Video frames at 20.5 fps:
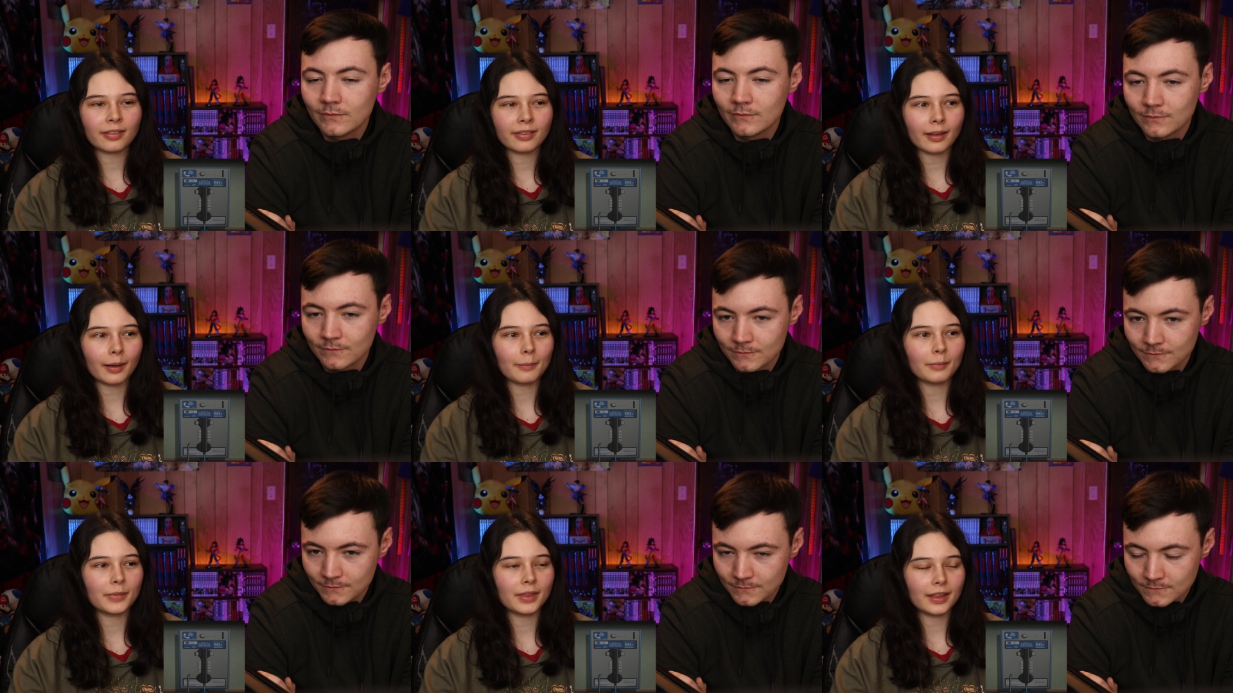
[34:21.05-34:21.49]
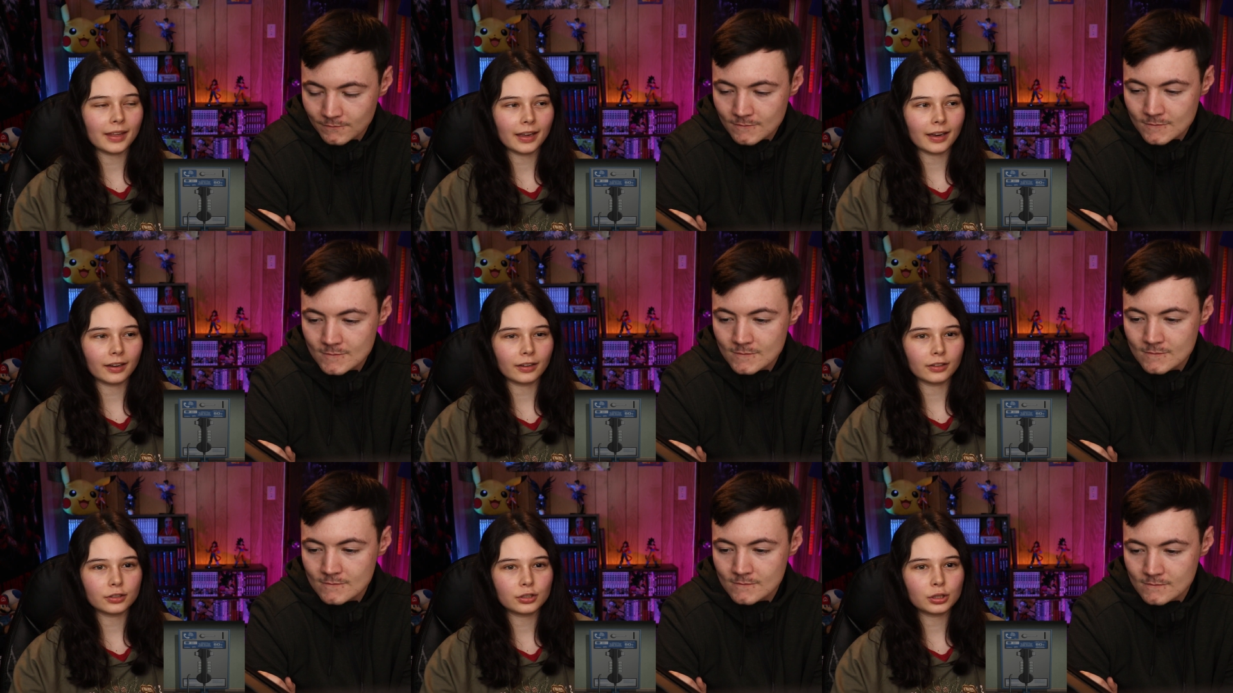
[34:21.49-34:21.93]

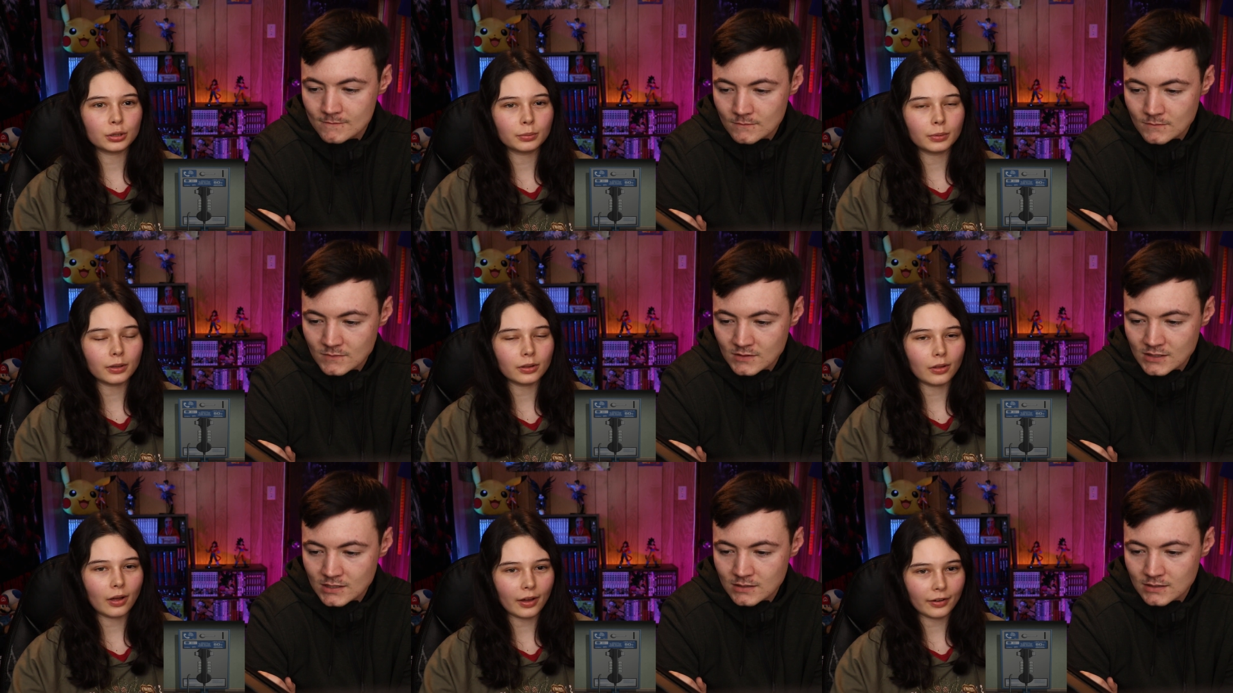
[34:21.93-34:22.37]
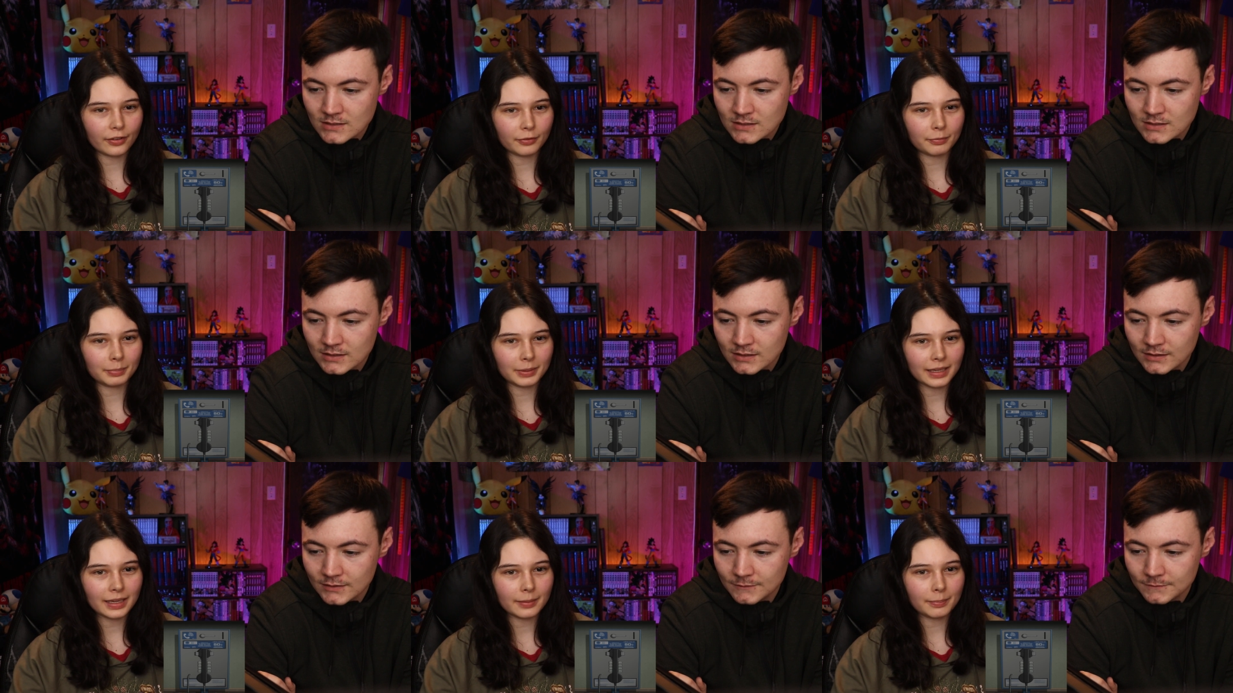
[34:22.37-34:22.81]
Speaker 1: something to a lot
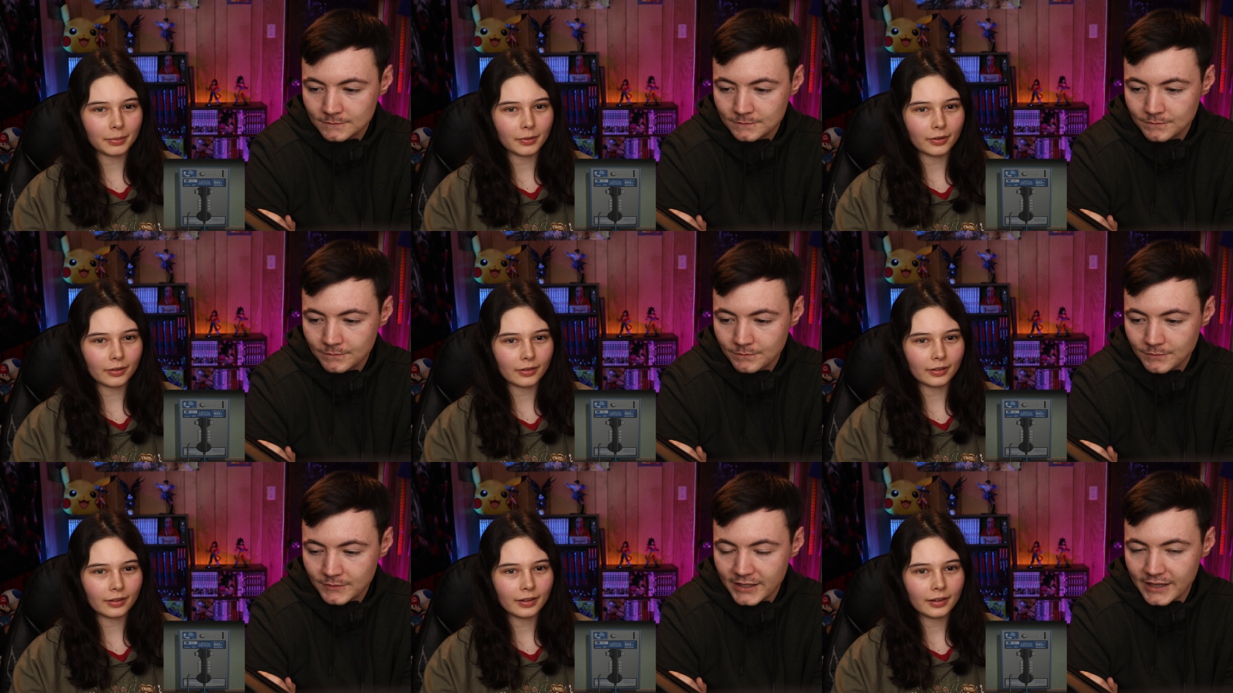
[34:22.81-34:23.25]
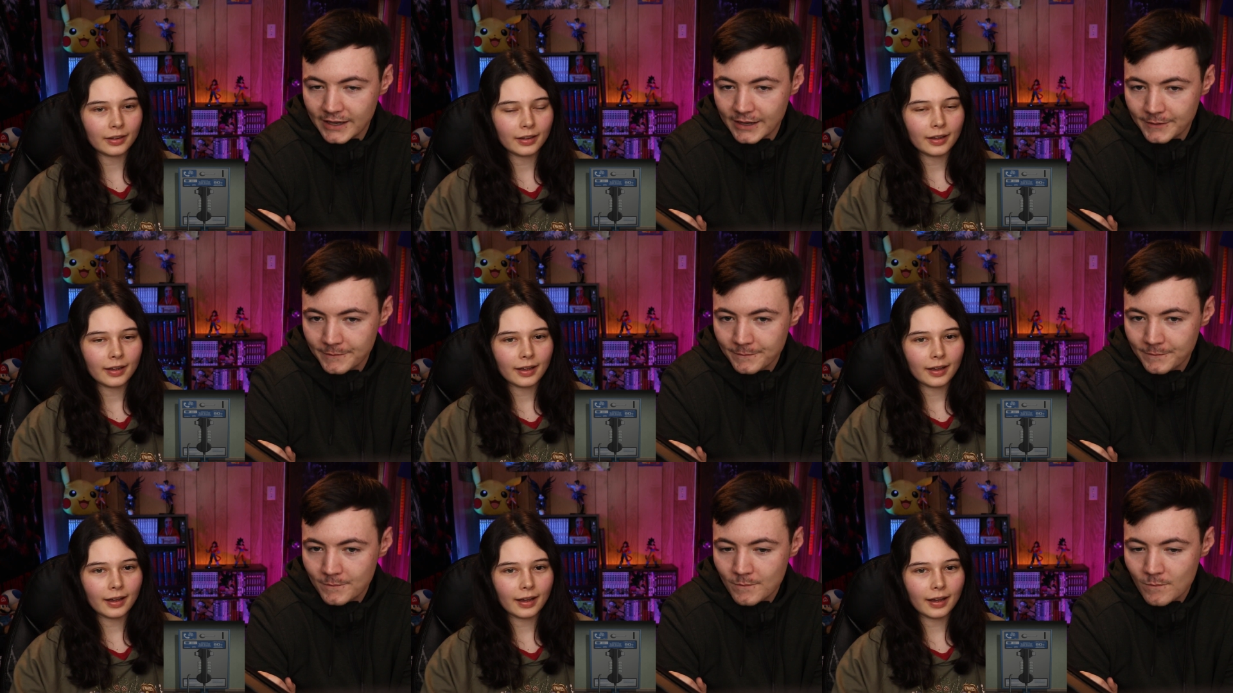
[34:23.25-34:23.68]
of people. Yeah.